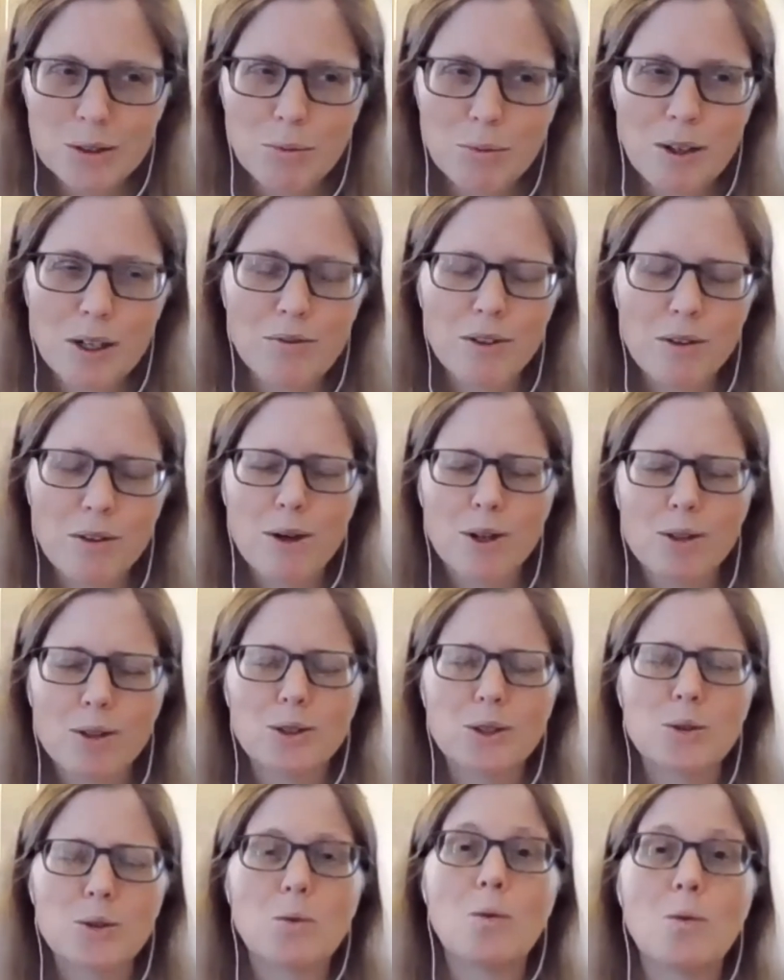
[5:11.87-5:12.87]
one of the
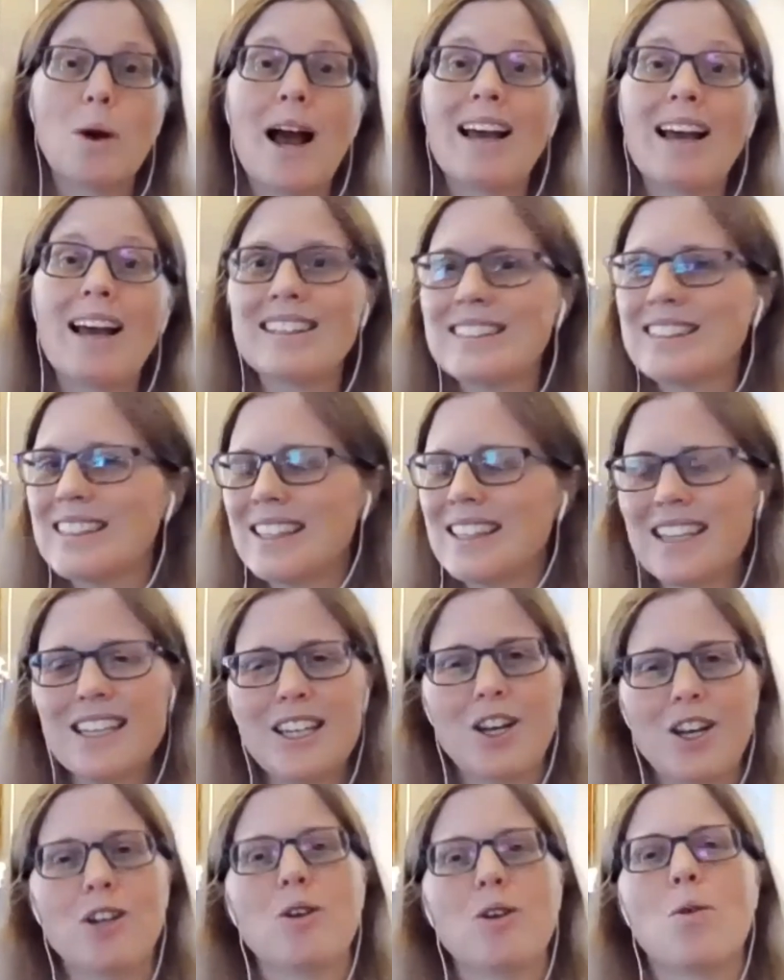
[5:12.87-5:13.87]
most
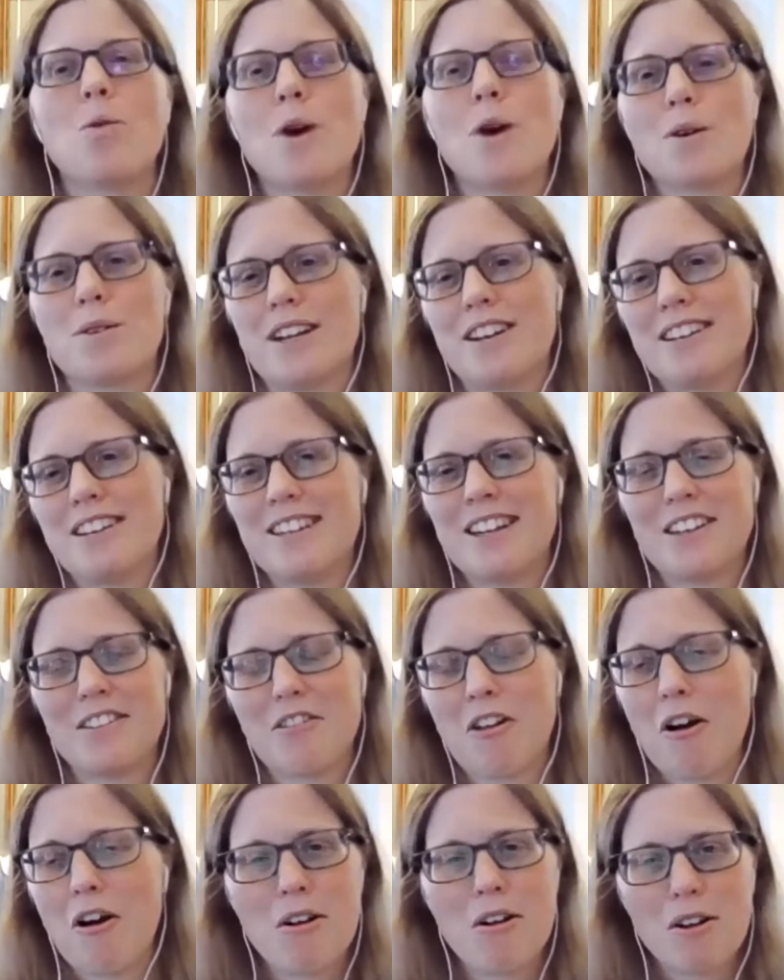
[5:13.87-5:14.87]
widely quoted in
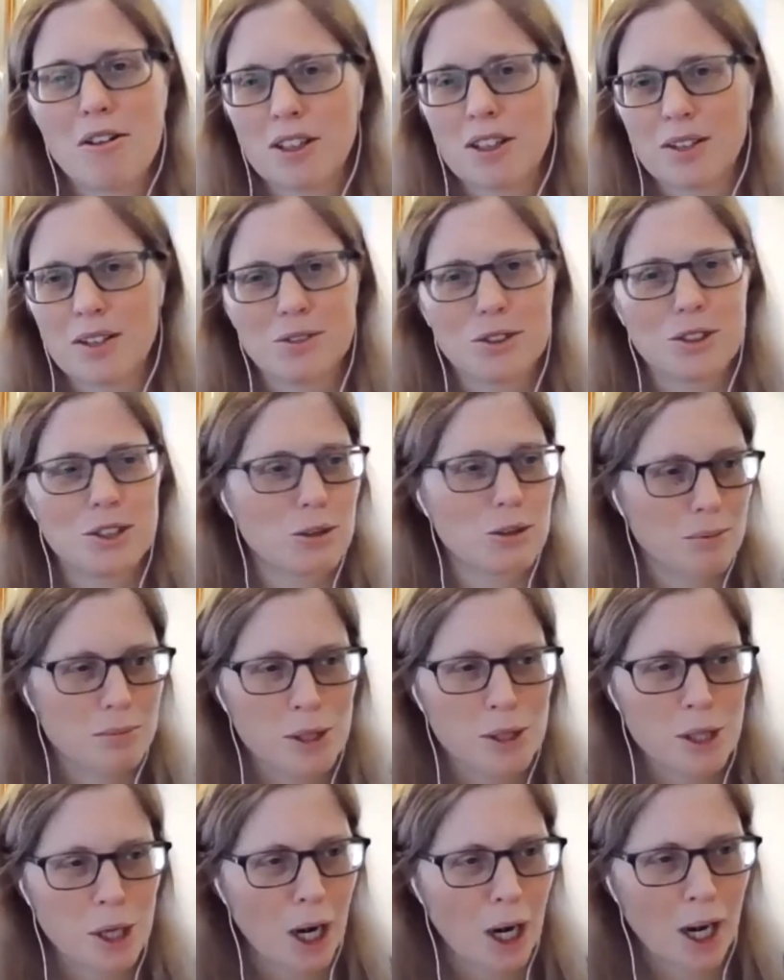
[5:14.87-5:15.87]
all of
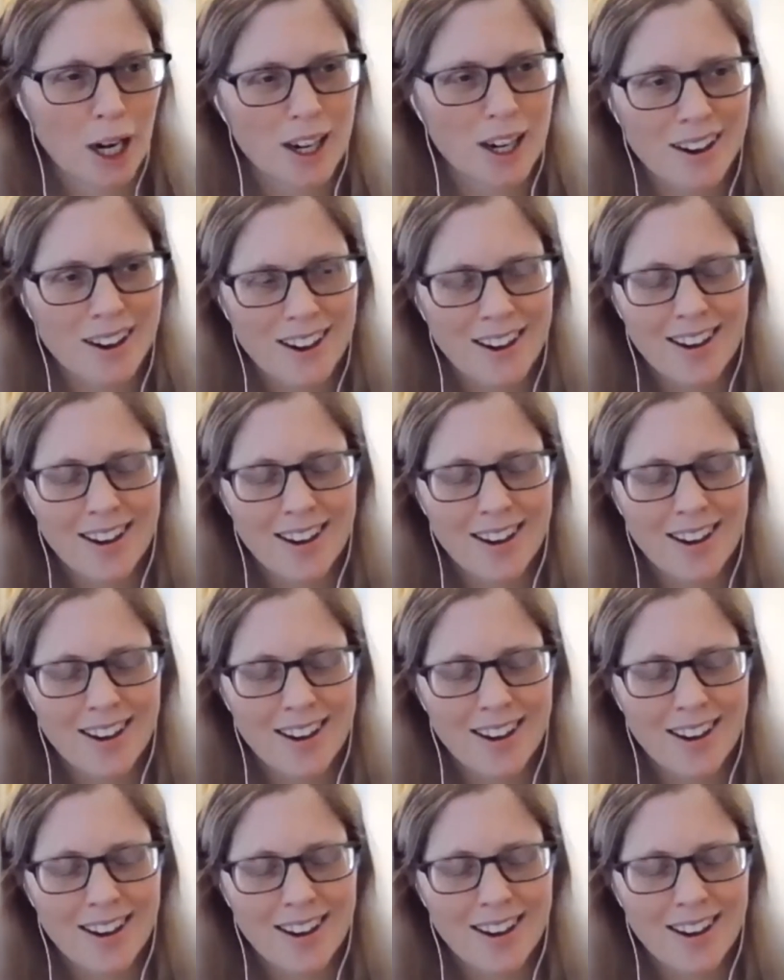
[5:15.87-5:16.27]
scripture.